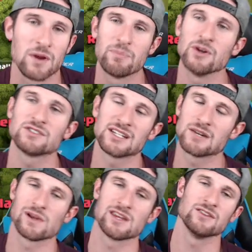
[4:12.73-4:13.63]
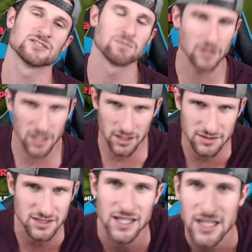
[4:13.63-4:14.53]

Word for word: We boosted and we used balloons.